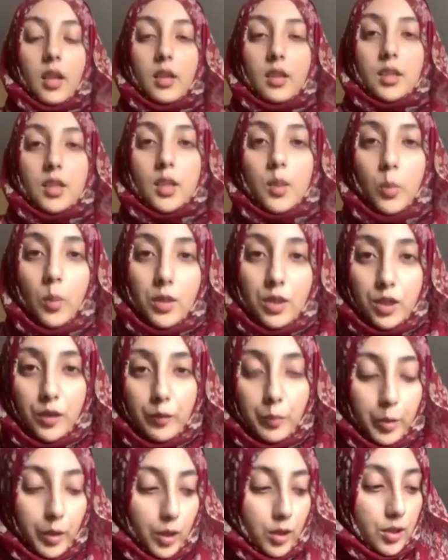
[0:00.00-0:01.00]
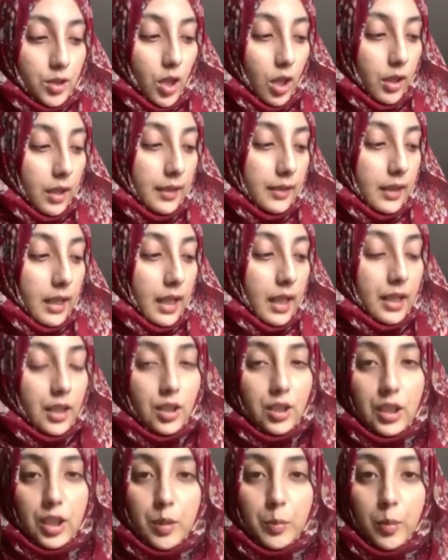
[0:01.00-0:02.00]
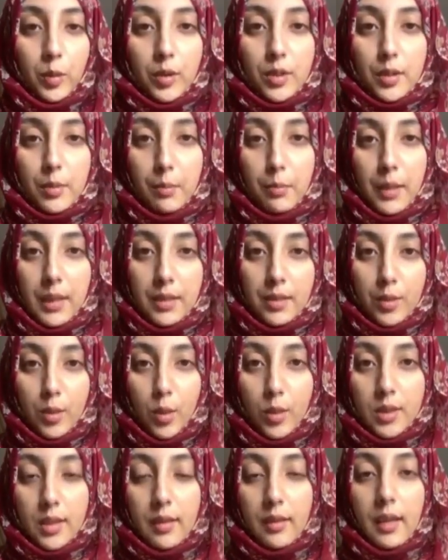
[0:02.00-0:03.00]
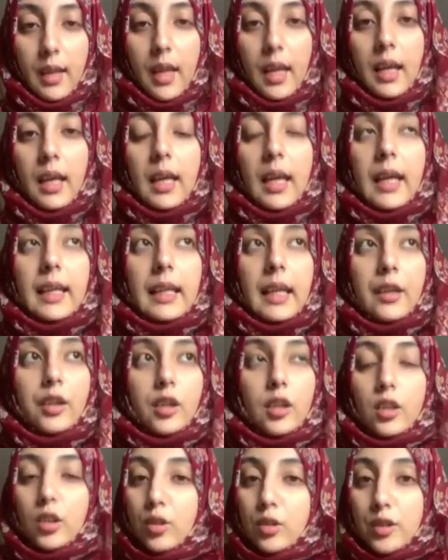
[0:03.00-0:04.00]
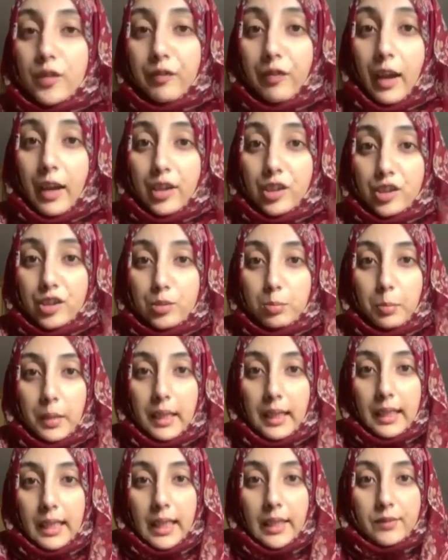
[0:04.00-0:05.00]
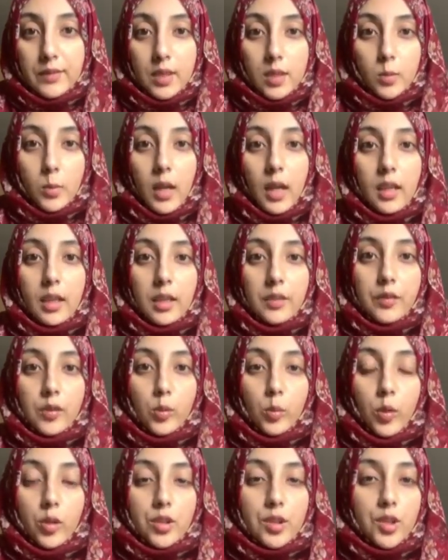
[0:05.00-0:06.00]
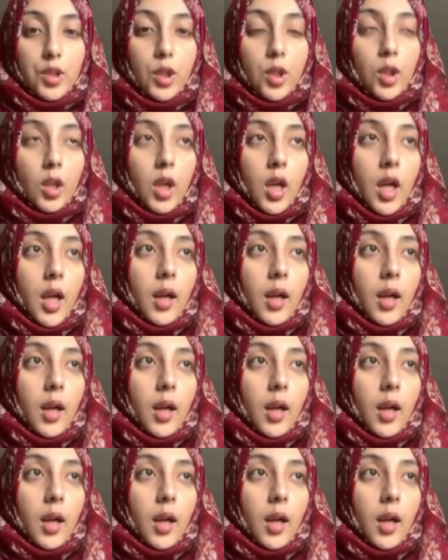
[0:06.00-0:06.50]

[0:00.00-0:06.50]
So once you've put your salt in there, you need to put some mint sauce in there. Now you can use fresh mint leaves as well if you want to.